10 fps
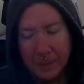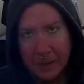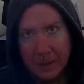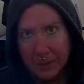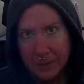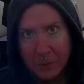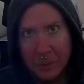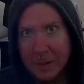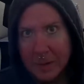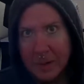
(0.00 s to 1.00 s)
we were
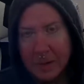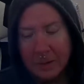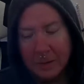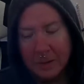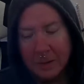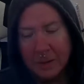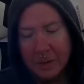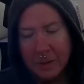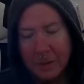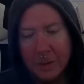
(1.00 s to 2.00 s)
going to
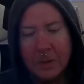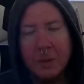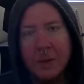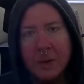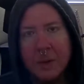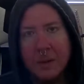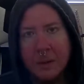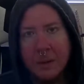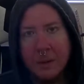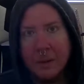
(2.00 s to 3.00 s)
do anything to the
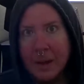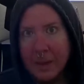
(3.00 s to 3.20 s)
eye,